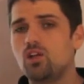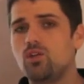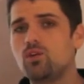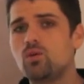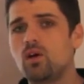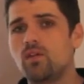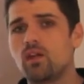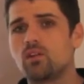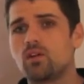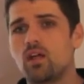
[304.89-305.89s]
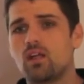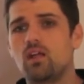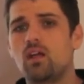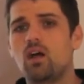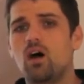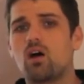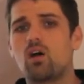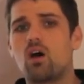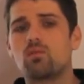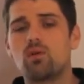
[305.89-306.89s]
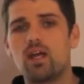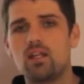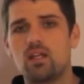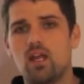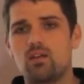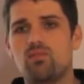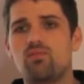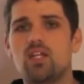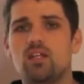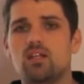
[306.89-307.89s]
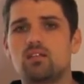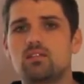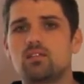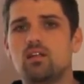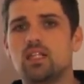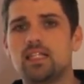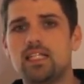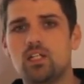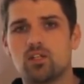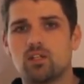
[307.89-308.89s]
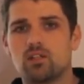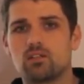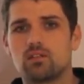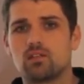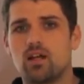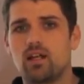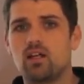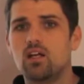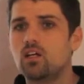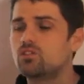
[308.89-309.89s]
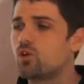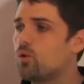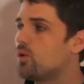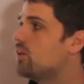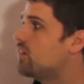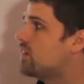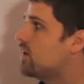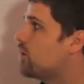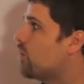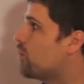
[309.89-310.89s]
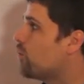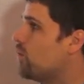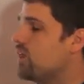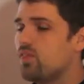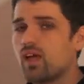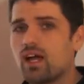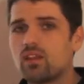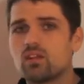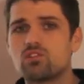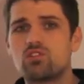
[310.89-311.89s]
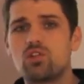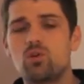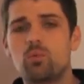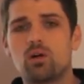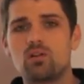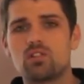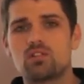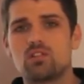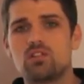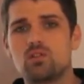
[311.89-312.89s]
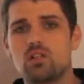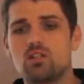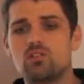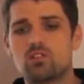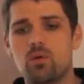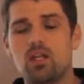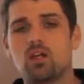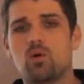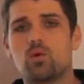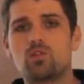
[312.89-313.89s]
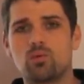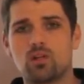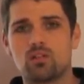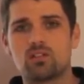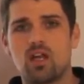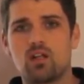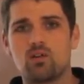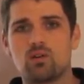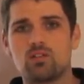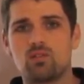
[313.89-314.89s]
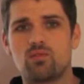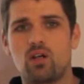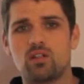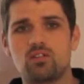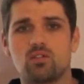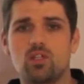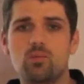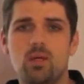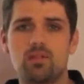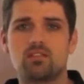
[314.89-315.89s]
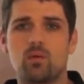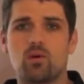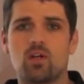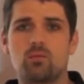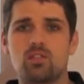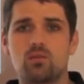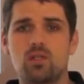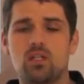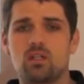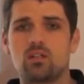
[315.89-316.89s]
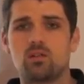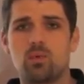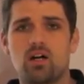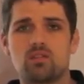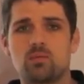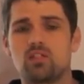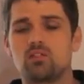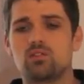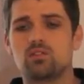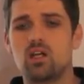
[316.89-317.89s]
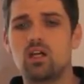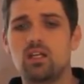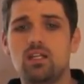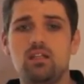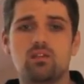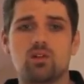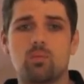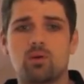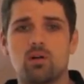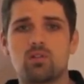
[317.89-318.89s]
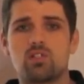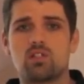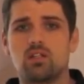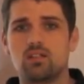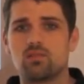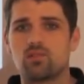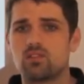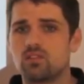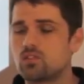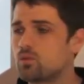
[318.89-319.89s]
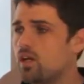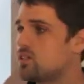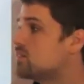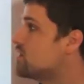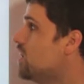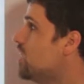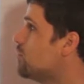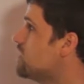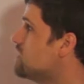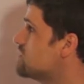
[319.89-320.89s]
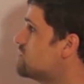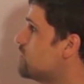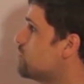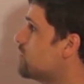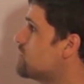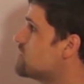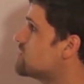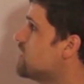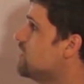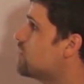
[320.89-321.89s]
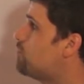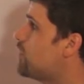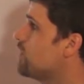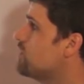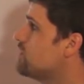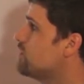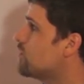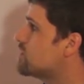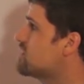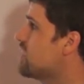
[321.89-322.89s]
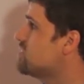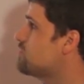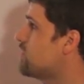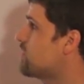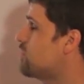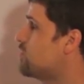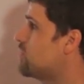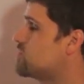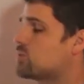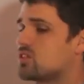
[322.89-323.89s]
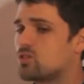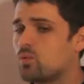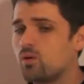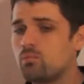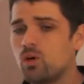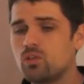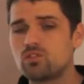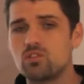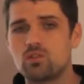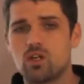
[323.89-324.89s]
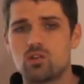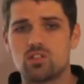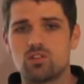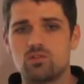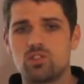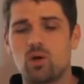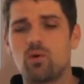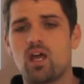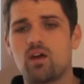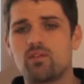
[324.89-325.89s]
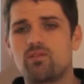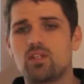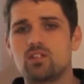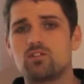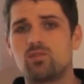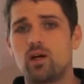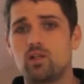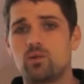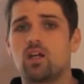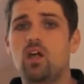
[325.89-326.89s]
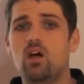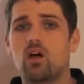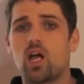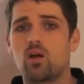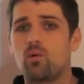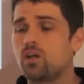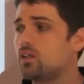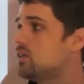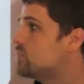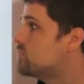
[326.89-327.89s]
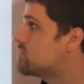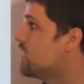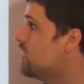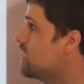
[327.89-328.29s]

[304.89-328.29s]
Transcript: You, on the other hand, are already a fitness leader, right? So with that, there's two approaches that you can use depending on which one of those categories you fall into. And you may be somewhere in between and could possibly use either approach in different situations. But here's the two approaches. The partner or test market approach, which is what most new coaches who don't have a fitness following are going to want to use.